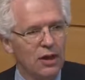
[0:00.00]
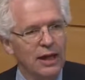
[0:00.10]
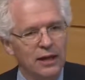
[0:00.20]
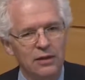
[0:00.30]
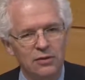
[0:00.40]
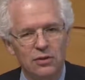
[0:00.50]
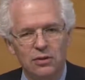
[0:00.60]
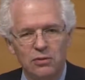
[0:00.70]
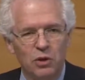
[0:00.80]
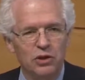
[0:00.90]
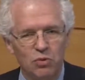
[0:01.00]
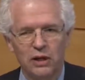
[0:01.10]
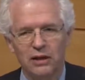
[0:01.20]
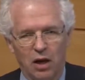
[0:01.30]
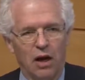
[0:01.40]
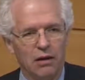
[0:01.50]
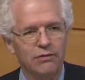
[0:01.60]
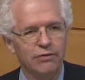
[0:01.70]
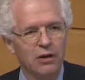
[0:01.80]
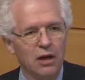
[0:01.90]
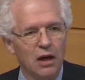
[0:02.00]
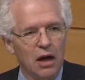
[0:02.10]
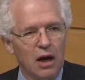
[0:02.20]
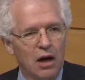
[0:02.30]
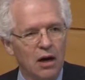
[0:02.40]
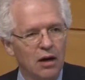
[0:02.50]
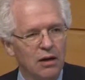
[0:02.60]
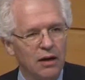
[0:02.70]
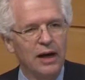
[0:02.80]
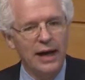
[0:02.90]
things, which we love, are an